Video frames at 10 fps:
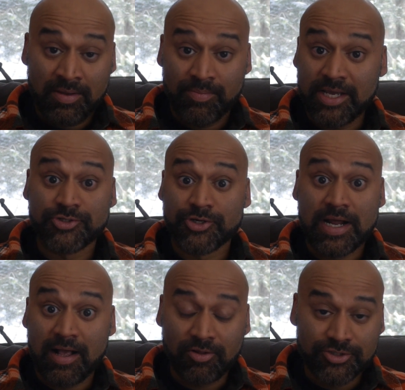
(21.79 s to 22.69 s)
major
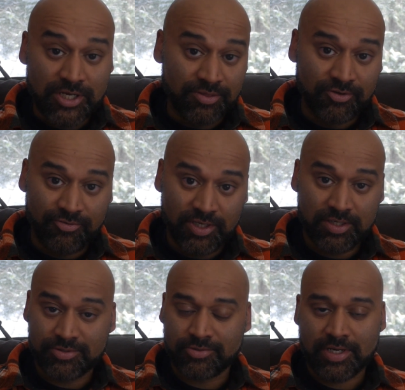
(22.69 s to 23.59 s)
knowledge on their
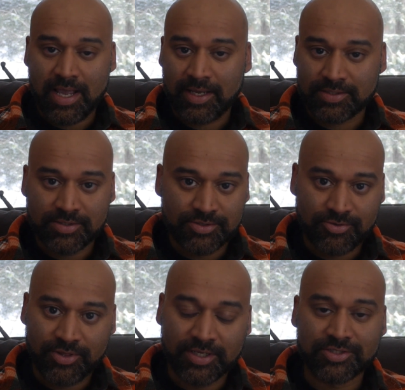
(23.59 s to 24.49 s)
fees or taxes
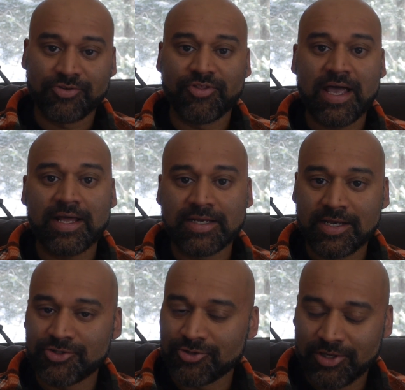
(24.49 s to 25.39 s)
or things of that nature.